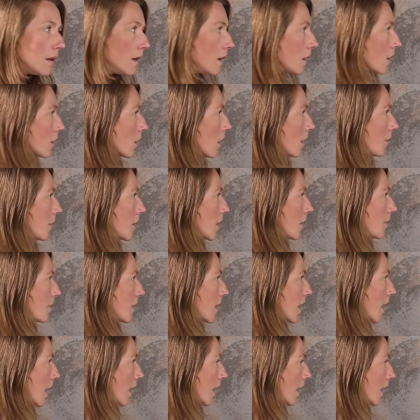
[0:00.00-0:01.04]
they're coming up
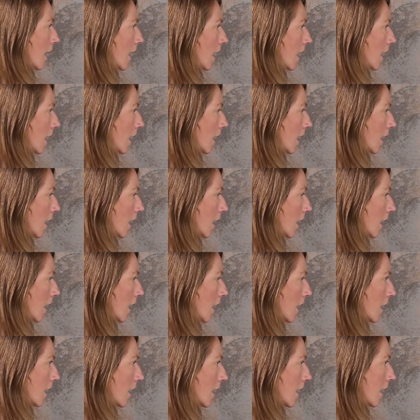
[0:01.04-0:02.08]
the aisle
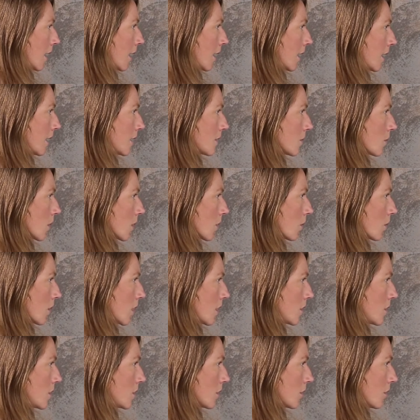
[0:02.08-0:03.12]
and we're going
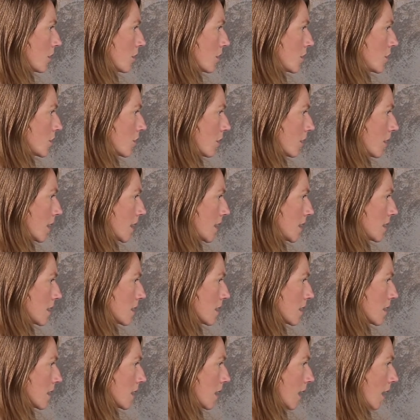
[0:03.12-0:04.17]
to dodge all
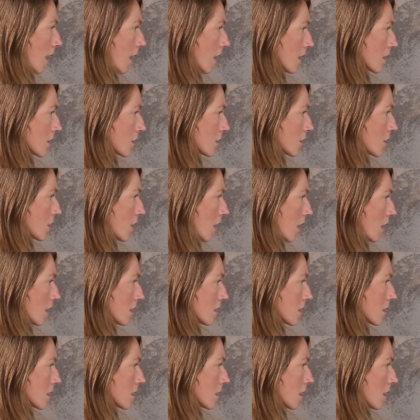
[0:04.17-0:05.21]
these guest
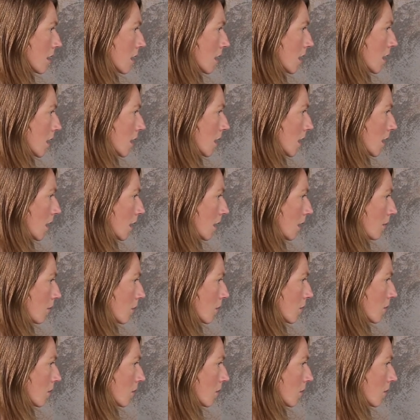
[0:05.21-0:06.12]
shots and we're